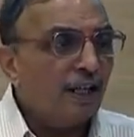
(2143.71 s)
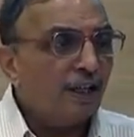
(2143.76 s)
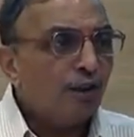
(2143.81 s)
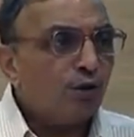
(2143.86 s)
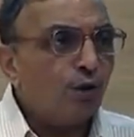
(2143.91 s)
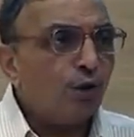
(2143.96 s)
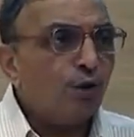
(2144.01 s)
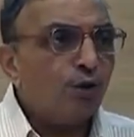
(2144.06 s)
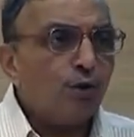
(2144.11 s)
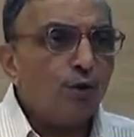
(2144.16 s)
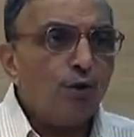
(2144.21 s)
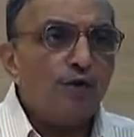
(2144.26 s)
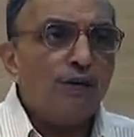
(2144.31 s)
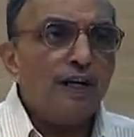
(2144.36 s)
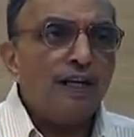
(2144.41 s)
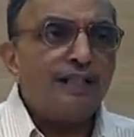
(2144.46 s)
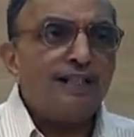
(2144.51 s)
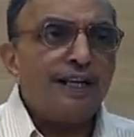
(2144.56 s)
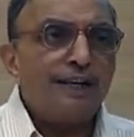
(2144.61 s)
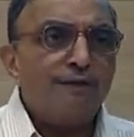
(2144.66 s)
So, two
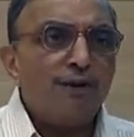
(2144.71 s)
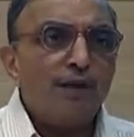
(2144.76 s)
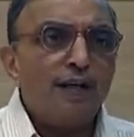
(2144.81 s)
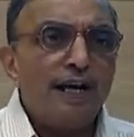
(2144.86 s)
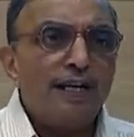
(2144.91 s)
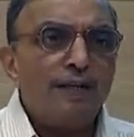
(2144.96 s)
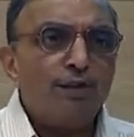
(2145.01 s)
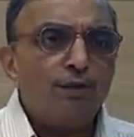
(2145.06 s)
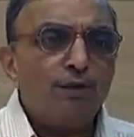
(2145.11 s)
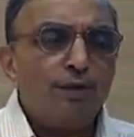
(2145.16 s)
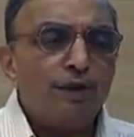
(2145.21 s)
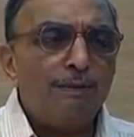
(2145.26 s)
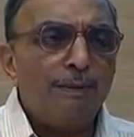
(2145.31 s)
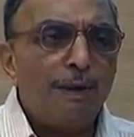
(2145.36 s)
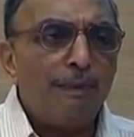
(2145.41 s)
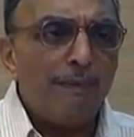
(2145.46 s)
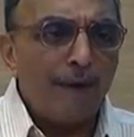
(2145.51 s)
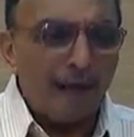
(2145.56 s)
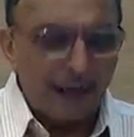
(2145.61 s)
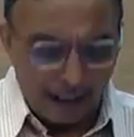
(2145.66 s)
words I would like you to
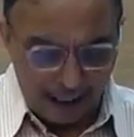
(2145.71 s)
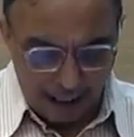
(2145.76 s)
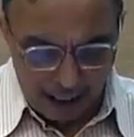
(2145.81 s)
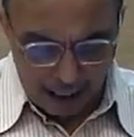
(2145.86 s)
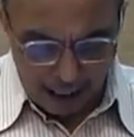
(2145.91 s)
remember.